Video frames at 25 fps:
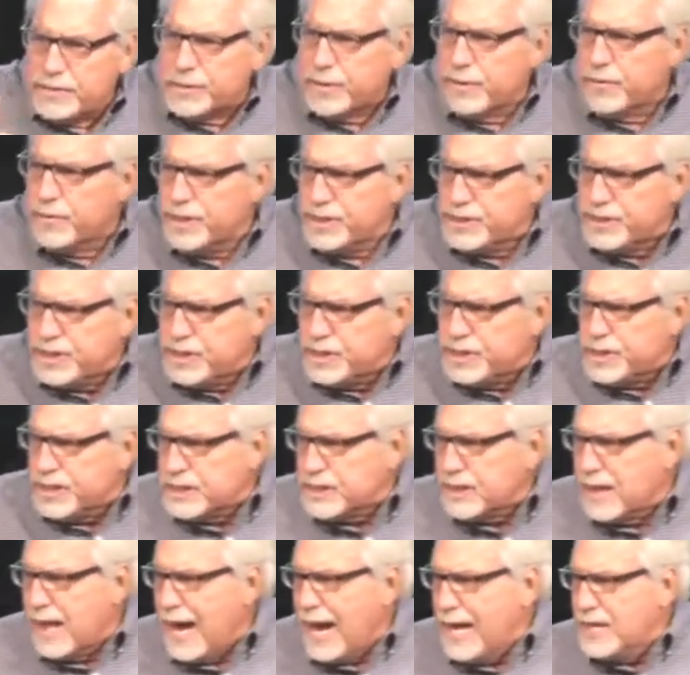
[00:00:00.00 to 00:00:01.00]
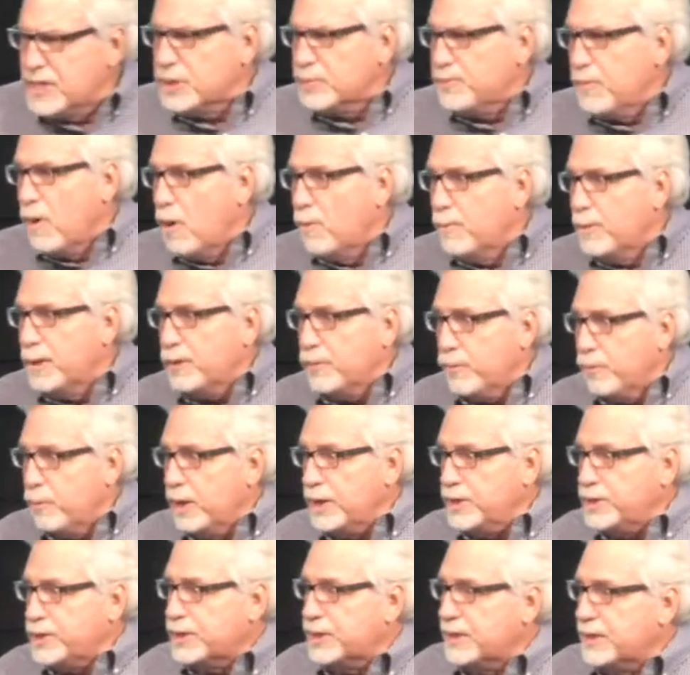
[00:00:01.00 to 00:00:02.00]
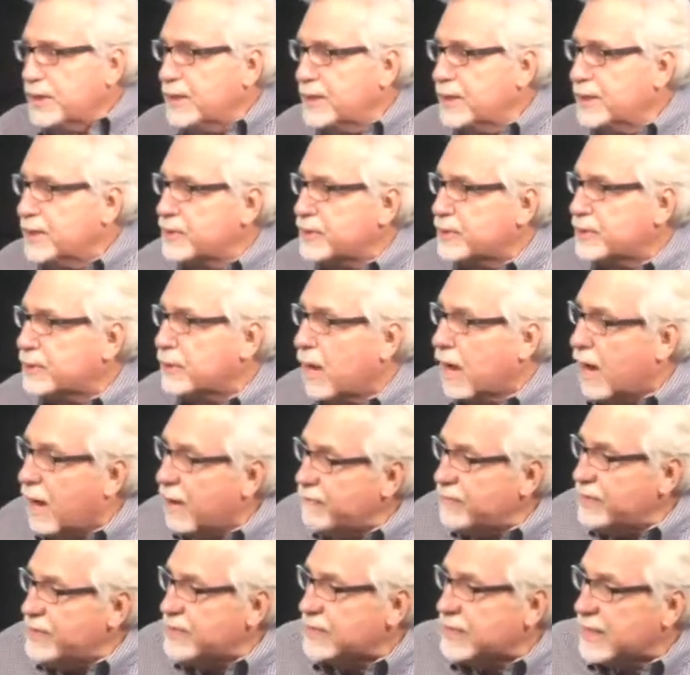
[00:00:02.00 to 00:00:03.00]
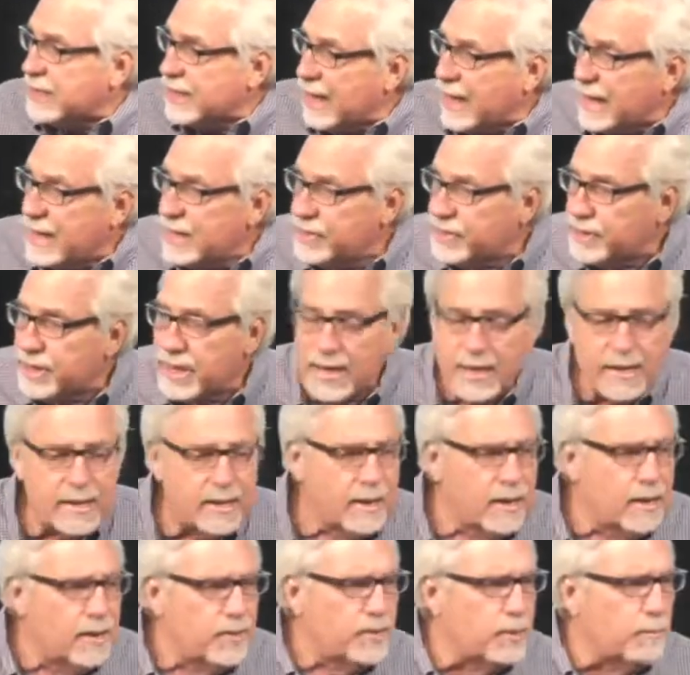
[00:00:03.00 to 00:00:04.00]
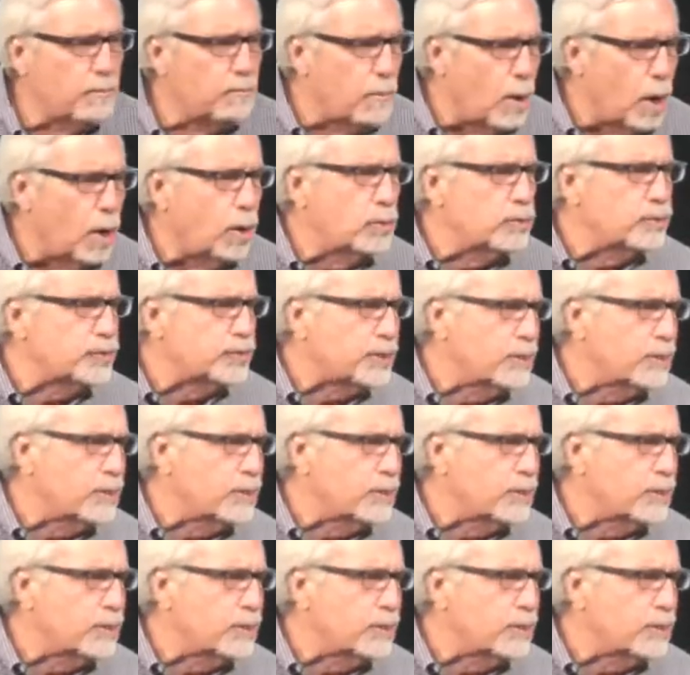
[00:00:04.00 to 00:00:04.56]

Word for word: So this is his last moment, which is obviously, I think, the most